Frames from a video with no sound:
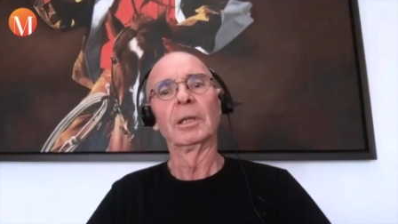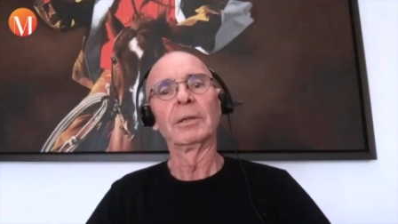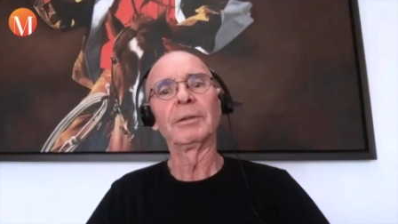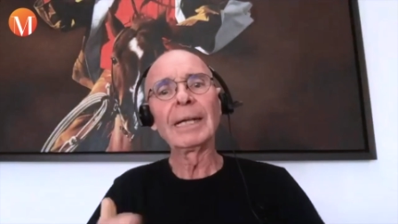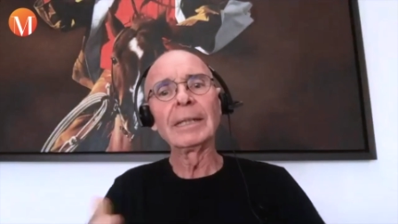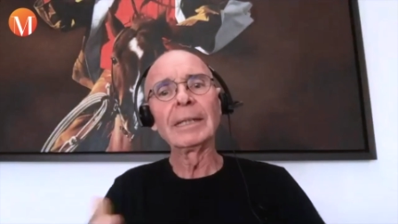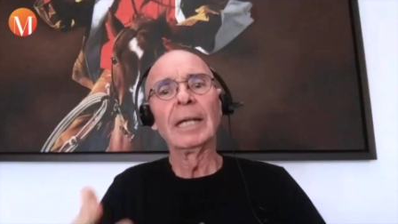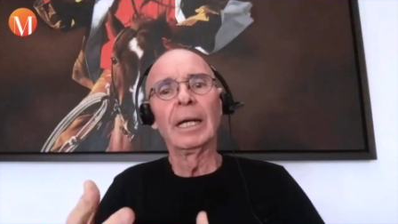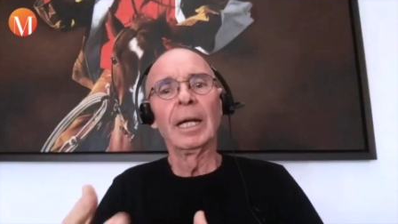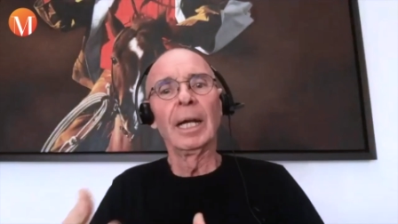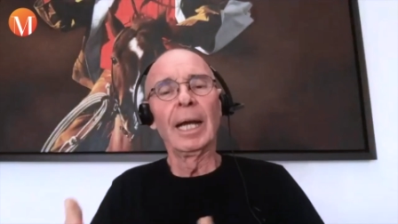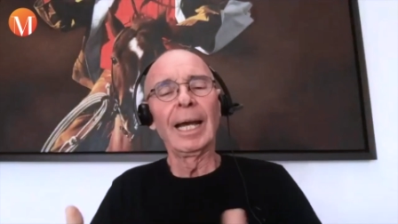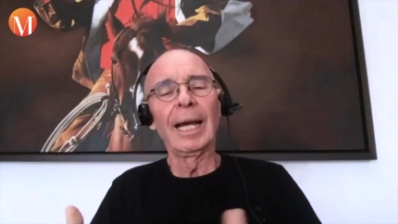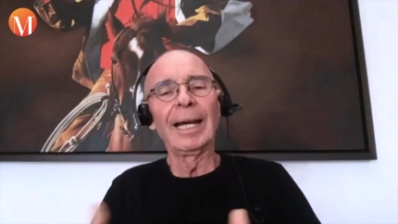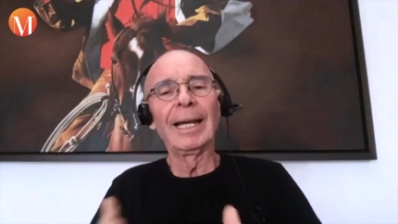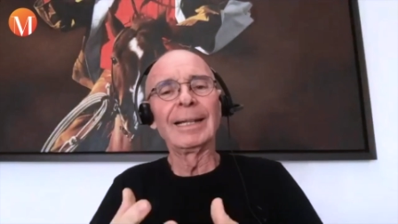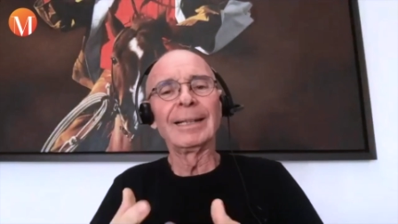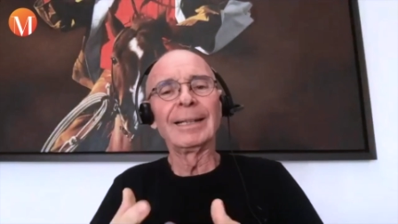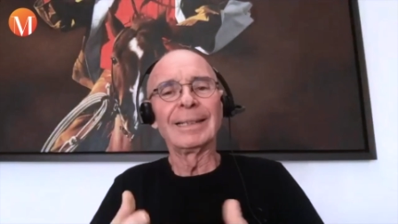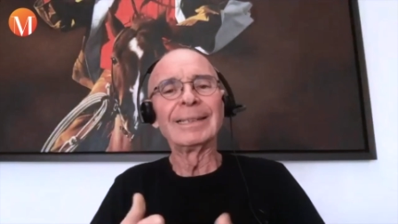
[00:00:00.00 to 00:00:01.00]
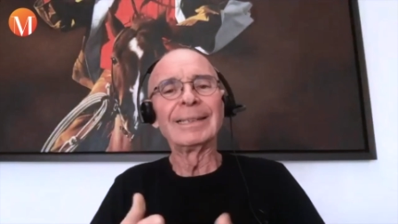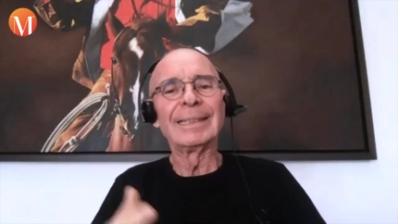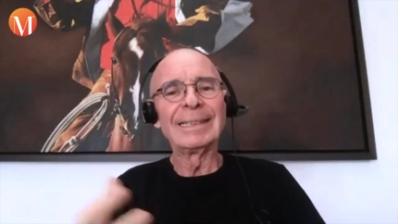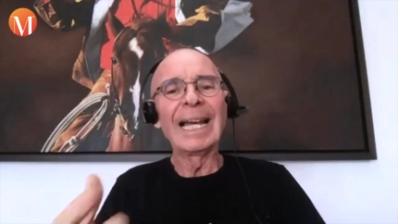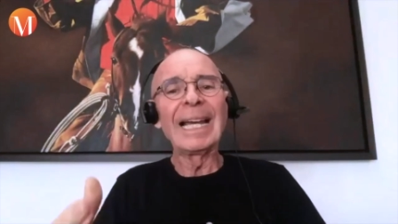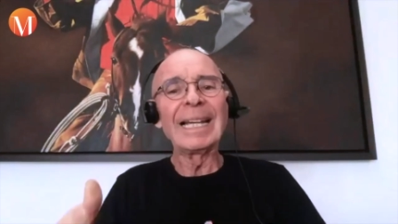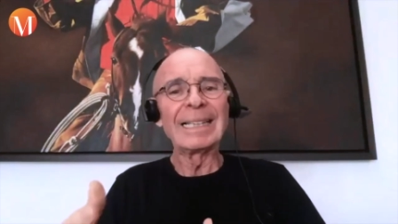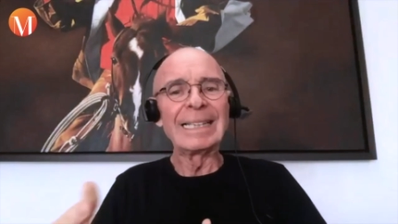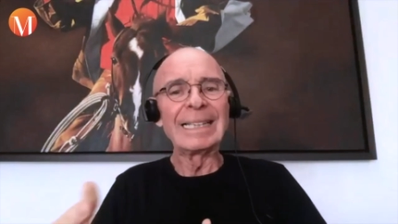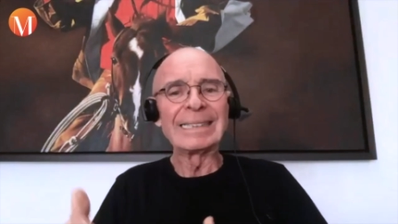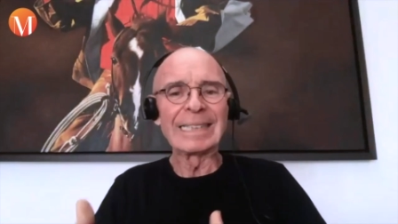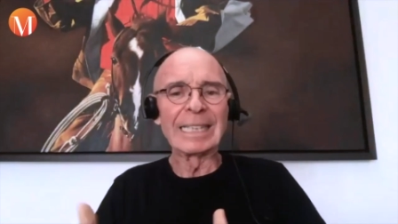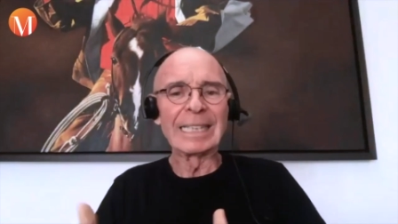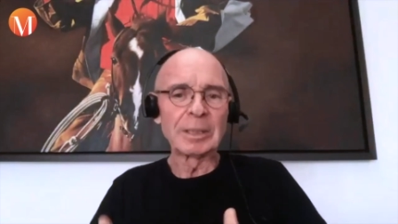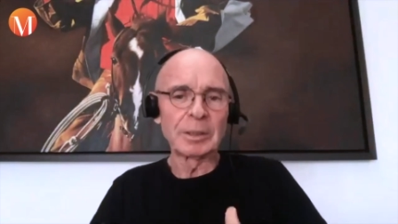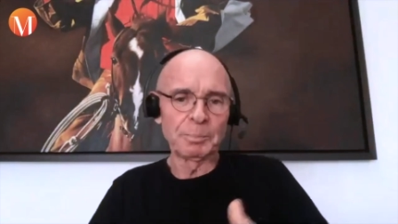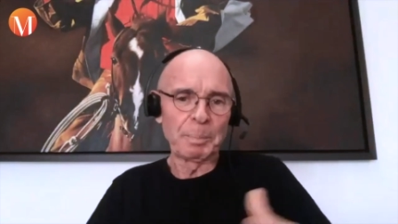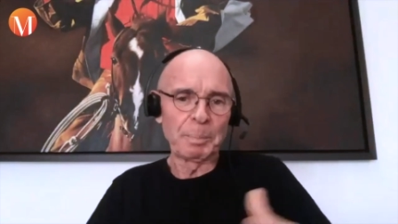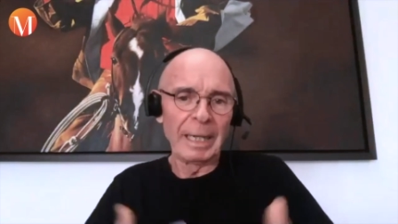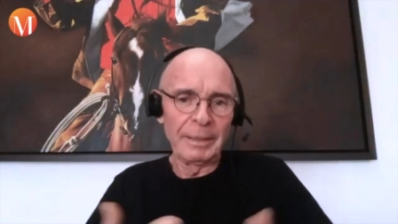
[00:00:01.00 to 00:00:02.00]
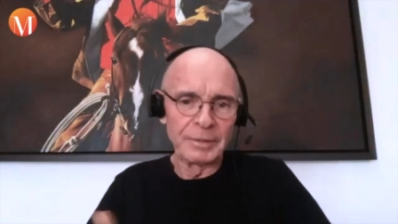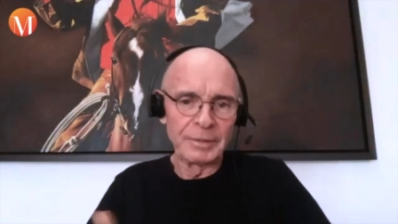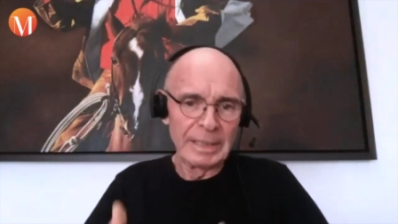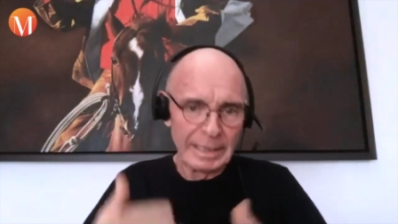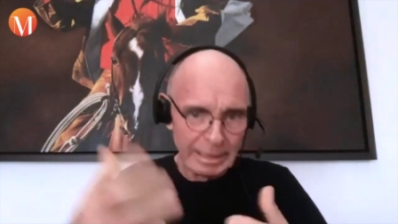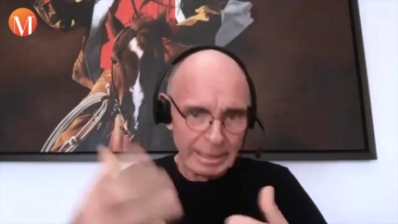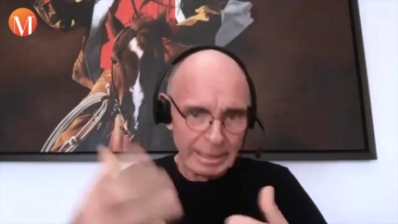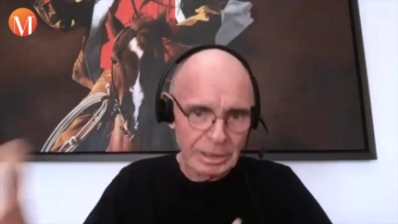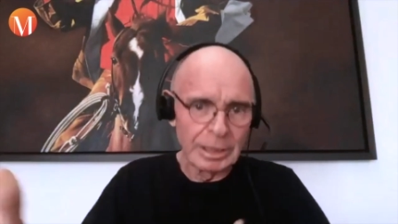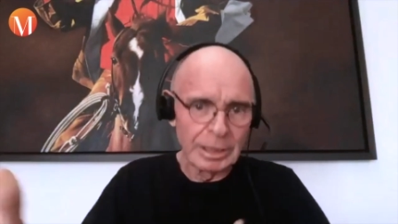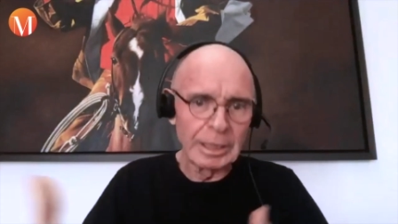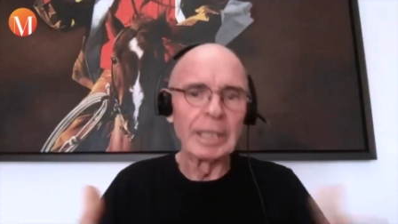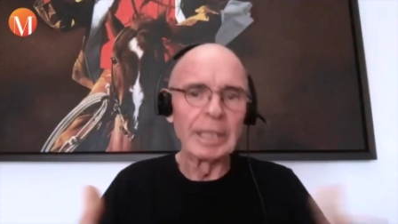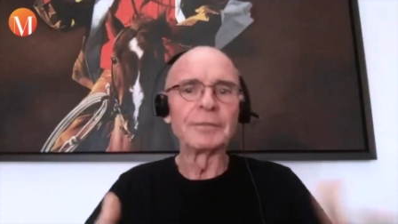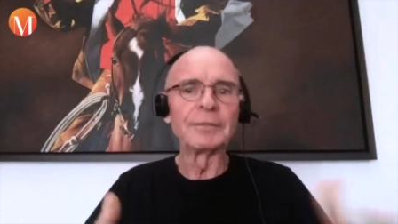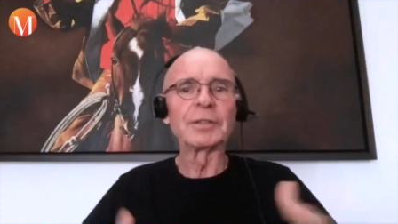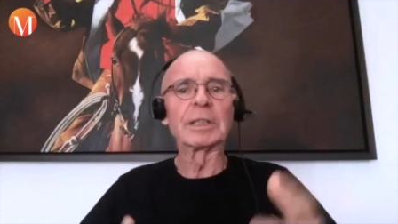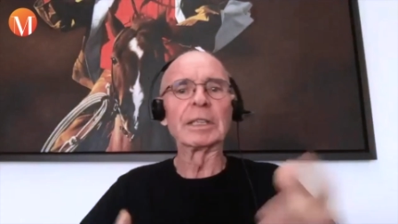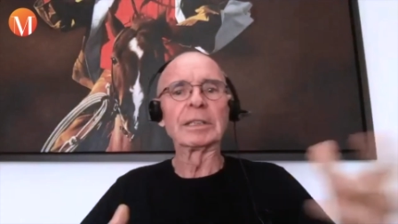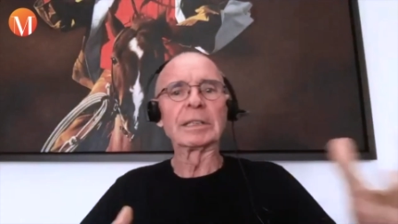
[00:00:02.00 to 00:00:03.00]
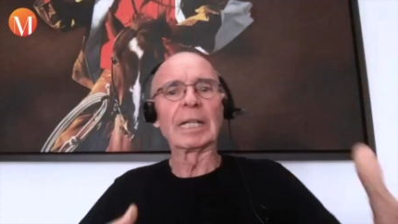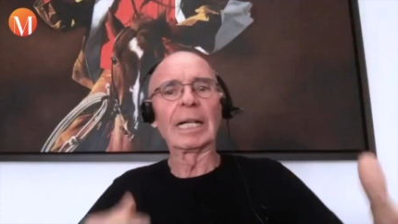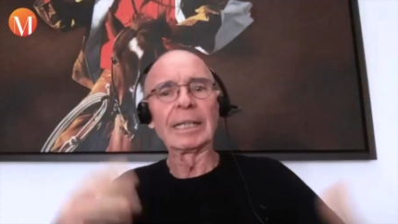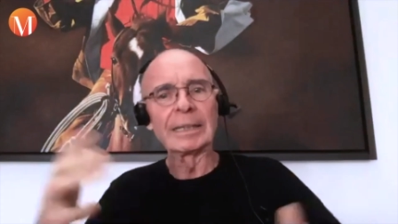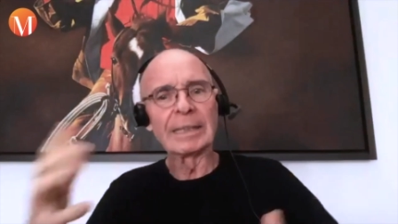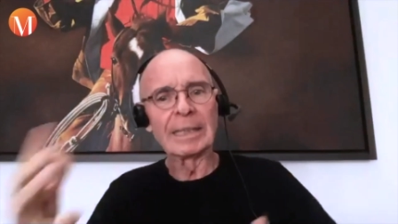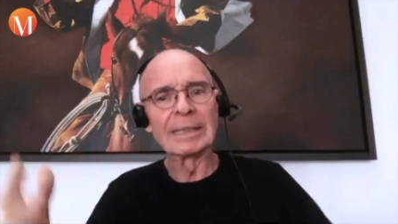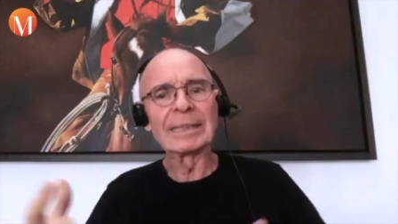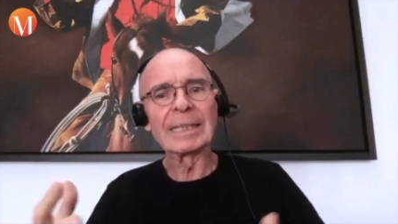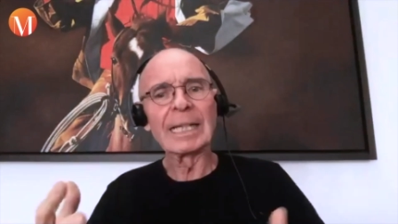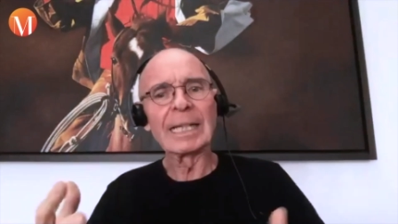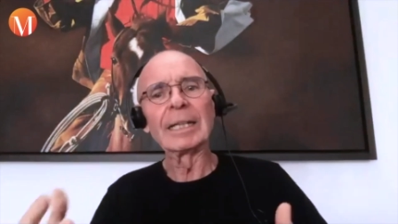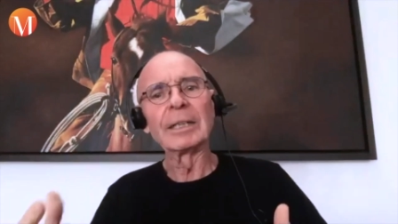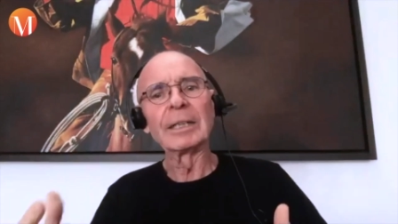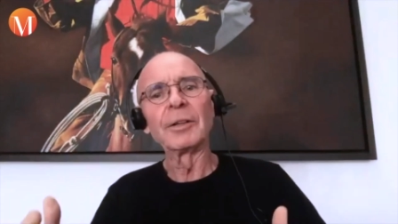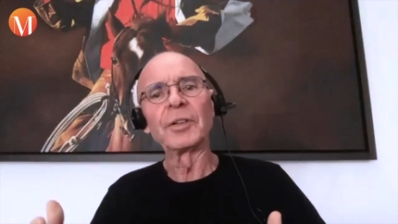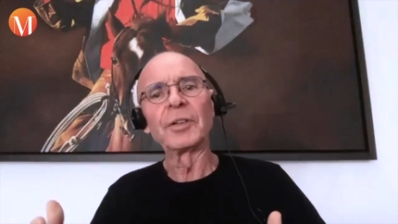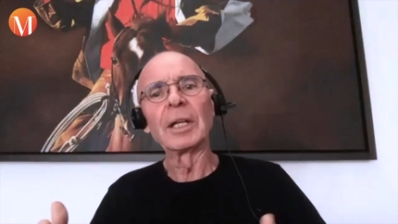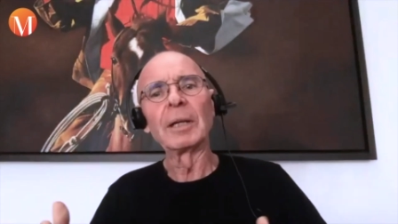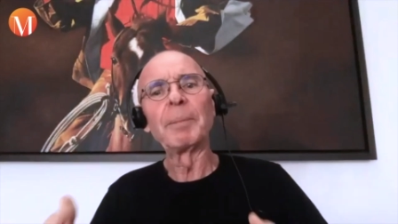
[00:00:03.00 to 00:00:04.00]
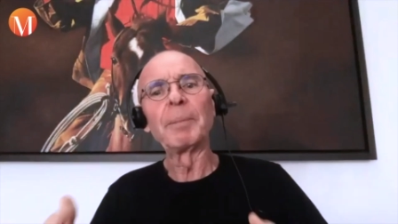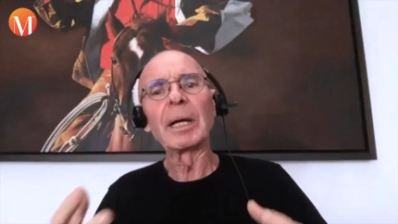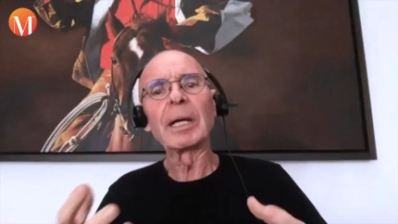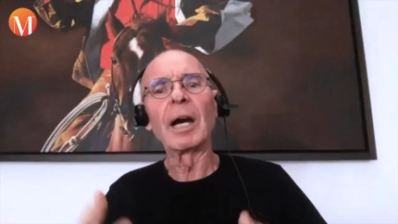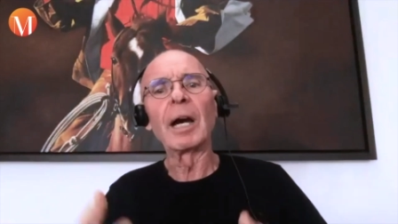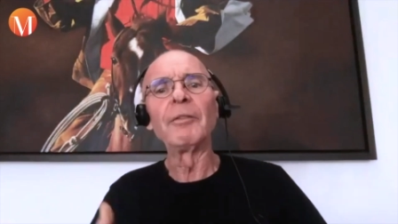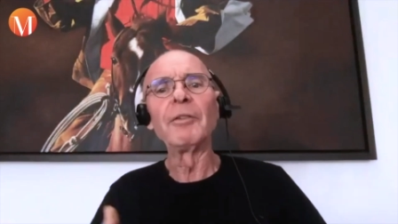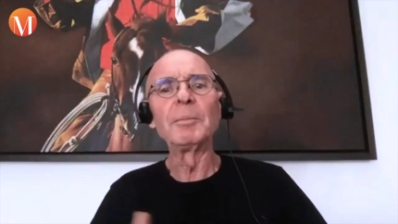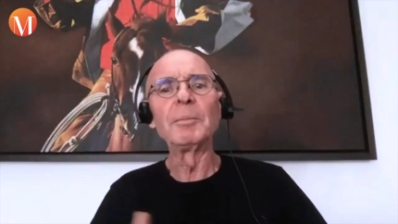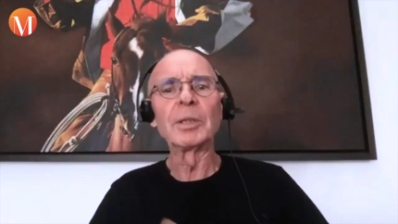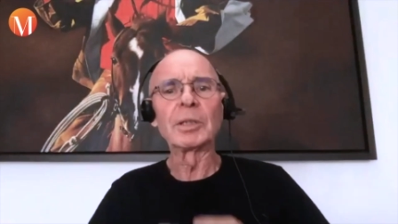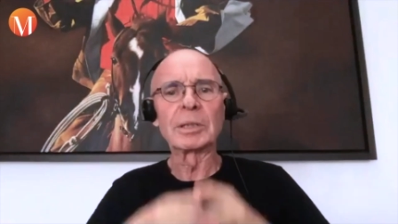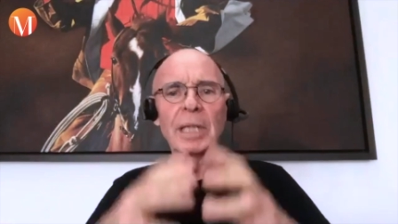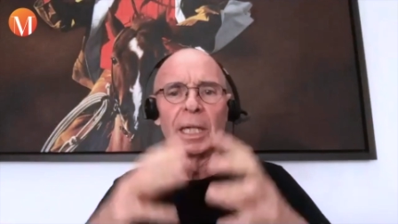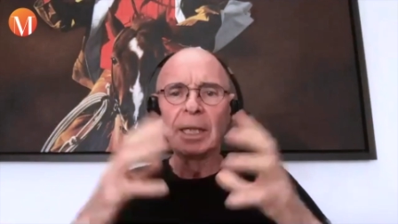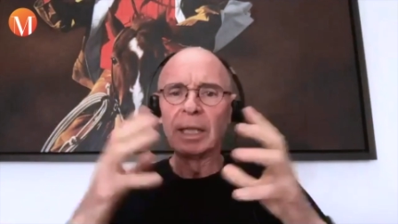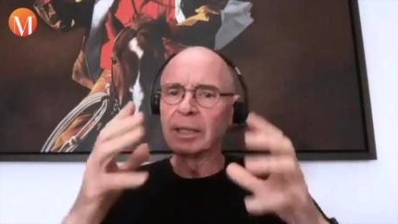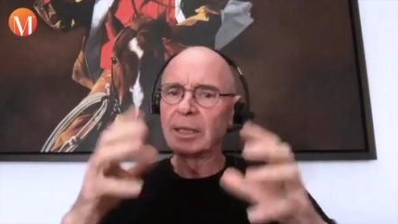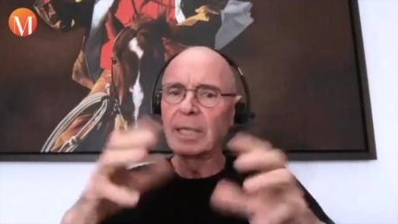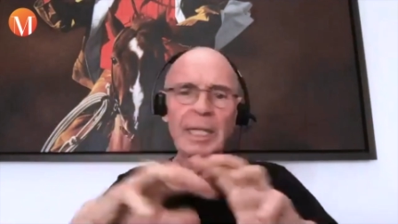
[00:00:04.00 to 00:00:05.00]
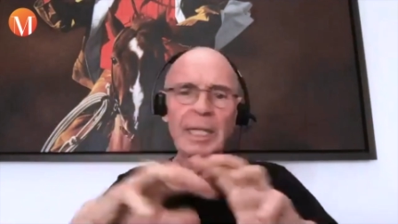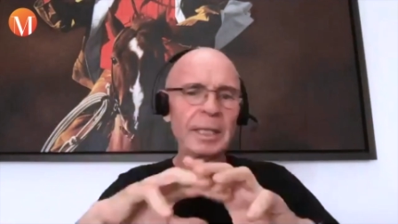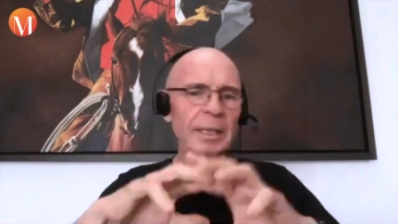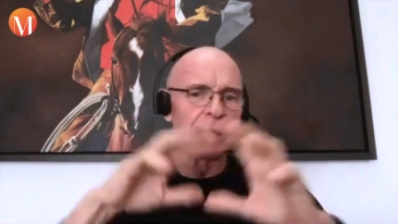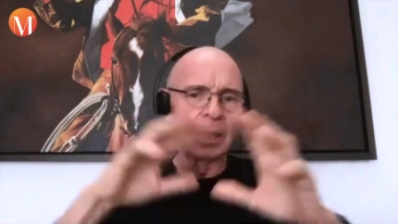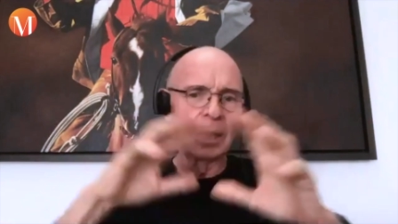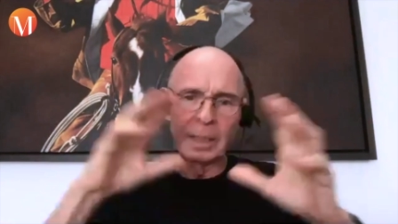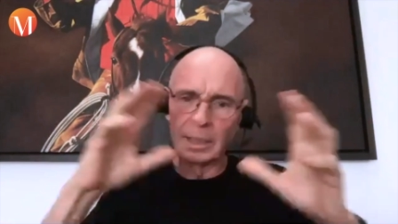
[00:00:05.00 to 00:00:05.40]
Right? It's these private initiatives, it's like this kind of thing, but governments, they